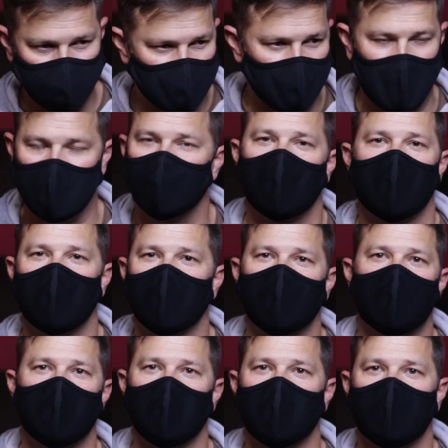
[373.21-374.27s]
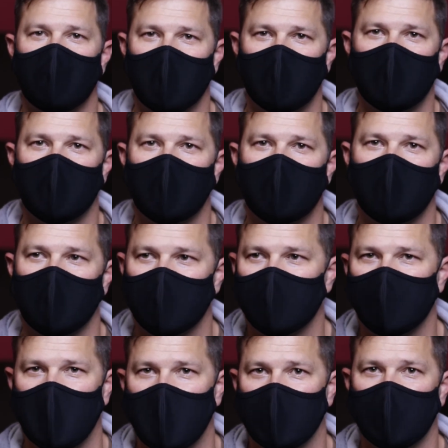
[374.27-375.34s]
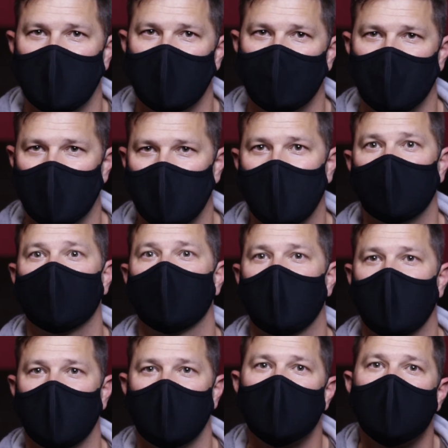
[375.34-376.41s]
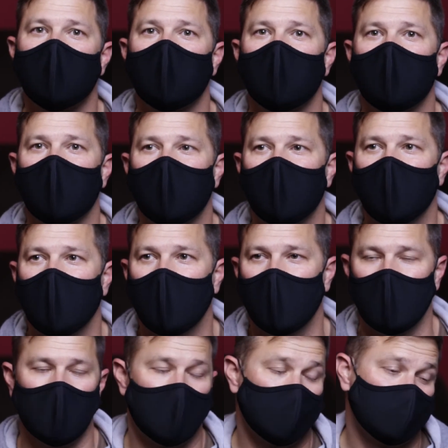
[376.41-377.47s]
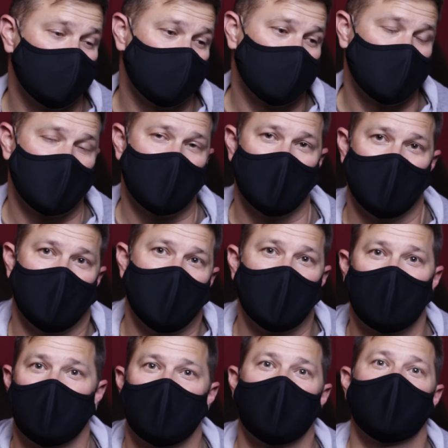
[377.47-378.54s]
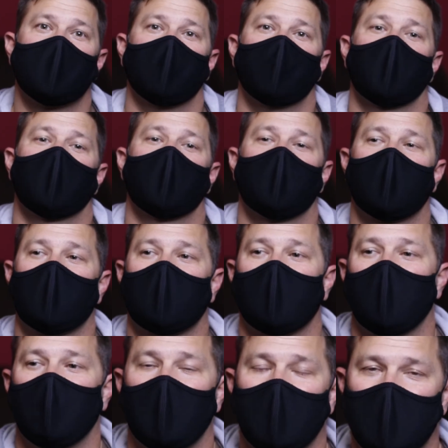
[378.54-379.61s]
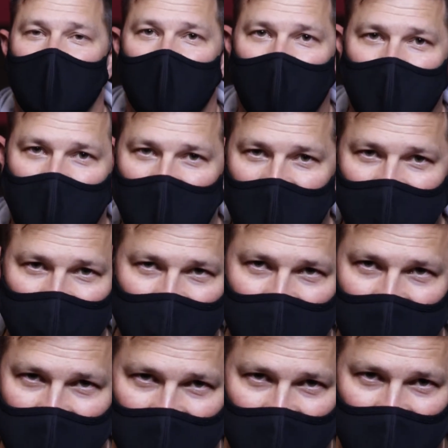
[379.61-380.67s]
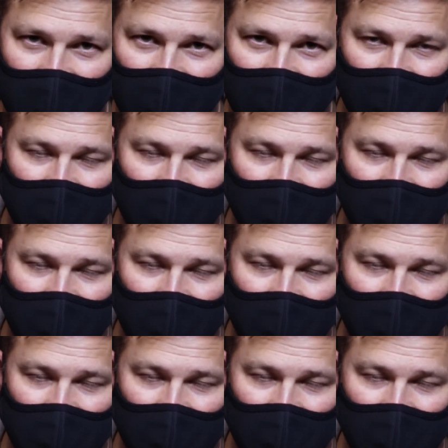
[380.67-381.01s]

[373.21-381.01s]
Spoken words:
So I was one of those folks, those parents that procrastinated. So the message is, if you're still procrastinating,